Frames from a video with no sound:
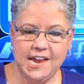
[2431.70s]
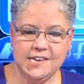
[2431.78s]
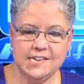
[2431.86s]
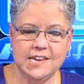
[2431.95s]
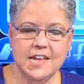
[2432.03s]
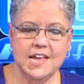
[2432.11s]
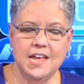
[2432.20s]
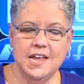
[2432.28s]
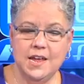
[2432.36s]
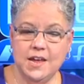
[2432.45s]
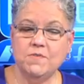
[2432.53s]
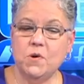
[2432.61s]
eight,
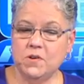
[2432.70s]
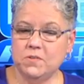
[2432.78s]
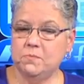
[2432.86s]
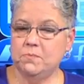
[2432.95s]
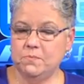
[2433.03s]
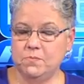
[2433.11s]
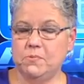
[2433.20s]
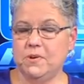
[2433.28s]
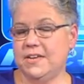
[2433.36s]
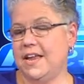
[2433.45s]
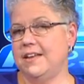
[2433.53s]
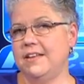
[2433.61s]
he, of course,
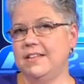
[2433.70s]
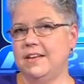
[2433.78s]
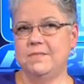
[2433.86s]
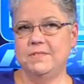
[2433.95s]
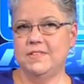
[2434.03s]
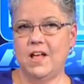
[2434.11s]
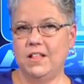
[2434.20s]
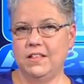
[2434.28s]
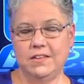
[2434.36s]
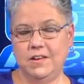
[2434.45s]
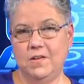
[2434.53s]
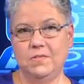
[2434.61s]
pretended that it was
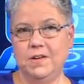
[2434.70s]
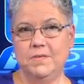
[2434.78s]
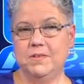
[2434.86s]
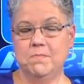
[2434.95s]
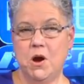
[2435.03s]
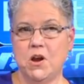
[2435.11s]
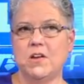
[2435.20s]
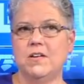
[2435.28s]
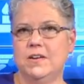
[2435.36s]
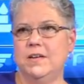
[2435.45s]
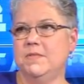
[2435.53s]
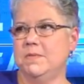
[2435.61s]
all, you know, he was a
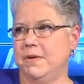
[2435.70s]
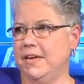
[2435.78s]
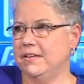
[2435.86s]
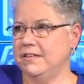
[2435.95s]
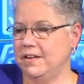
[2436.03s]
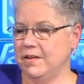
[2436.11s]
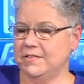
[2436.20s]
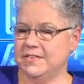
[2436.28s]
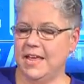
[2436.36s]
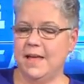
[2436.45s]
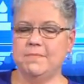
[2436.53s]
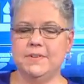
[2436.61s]
martyr and he was being, you know,
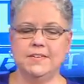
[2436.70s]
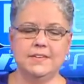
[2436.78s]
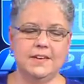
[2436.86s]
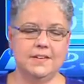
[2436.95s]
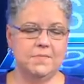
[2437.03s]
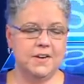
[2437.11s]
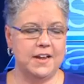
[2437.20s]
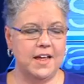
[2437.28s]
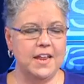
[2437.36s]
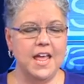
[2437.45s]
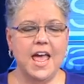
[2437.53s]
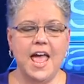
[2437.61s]
slammed and, and
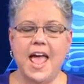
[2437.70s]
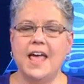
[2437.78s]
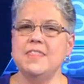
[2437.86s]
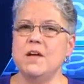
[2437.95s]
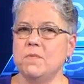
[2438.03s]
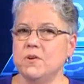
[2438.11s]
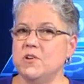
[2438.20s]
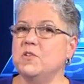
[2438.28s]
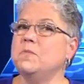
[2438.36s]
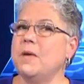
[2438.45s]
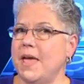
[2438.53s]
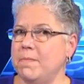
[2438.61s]
whatnot. And there were
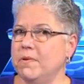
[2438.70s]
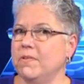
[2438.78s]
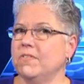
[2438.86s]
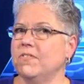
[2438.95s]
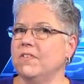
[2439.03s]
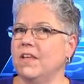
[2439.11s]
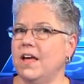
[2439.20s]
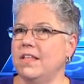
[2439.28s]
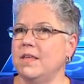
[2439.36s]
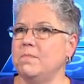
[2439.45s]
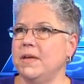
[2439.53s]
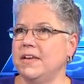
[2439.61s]
newspapers
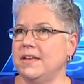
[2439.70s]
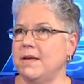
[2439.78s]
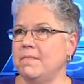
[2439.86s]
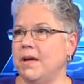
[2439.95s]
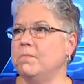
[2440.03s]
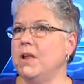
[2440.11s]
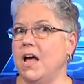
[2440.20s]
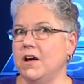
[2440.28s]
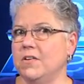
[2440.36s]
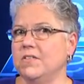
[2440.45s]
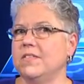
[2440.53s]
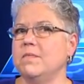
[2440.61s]
uh, that picked up, and
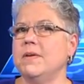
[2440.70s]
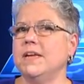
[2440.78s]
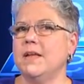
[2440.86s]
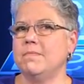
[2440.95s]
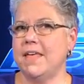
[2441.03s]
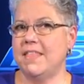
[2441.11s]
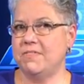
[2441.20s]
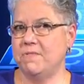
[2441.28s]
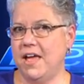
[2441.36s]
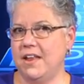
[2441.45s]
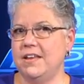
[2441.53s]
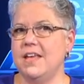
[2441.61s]
bloggers that picked up that
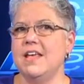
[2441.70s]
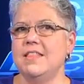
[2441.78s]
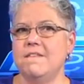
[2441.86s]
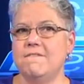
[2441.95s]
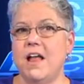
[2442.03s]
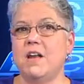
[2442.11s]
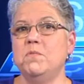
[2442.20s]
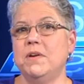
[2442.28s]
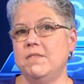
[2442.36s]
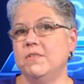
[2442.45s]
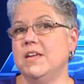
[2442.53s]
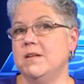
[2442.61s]
thread. They followed
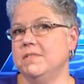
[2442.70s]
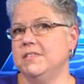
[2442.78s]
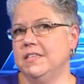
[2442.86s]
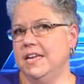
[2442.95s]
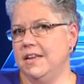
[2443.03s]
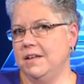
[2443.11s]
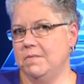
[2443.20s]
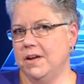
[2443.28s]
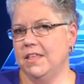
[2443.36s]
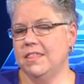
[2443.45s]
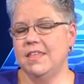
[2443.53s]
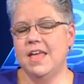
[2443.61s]
whatever he was leading
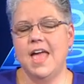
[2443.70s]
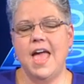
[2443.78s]
with.